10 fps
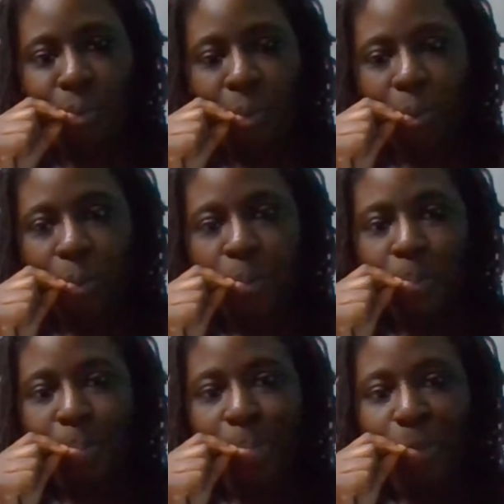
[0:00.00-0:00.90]

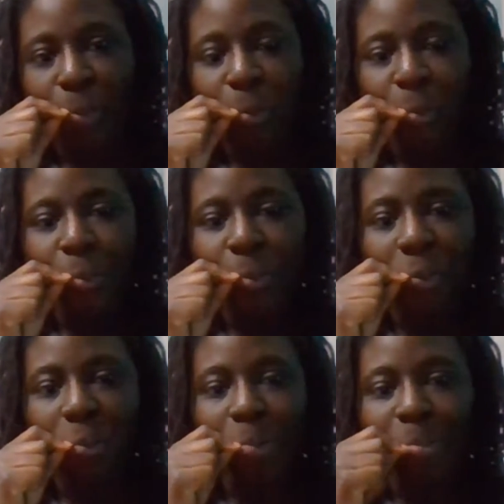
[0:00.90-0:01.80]

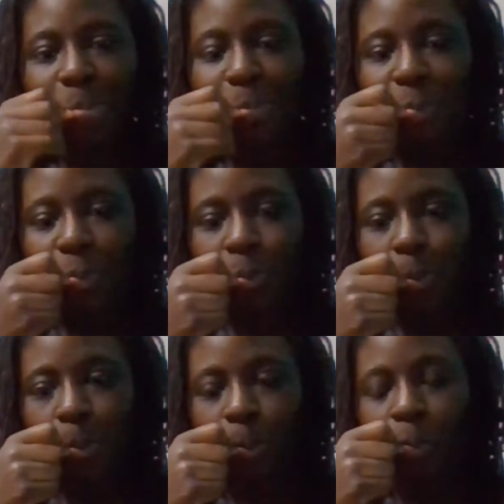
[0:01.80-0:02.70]

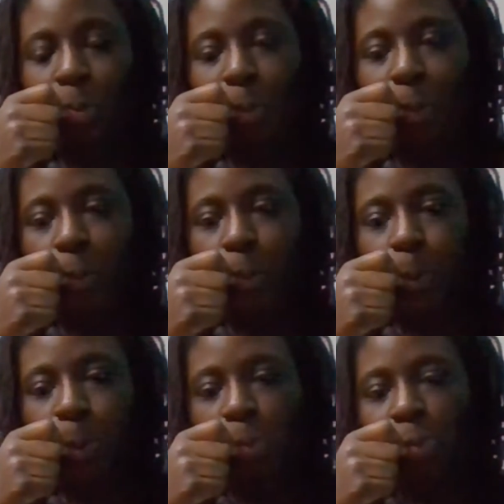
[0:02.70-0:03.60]

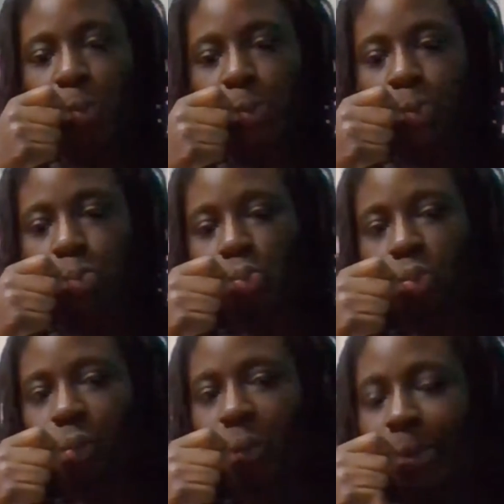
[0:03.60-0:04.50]

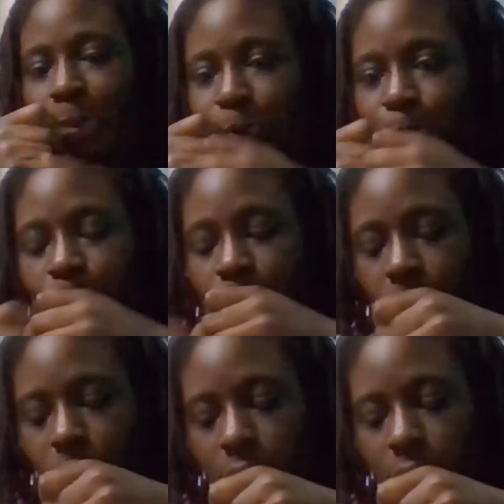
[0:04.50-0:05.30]
(silence)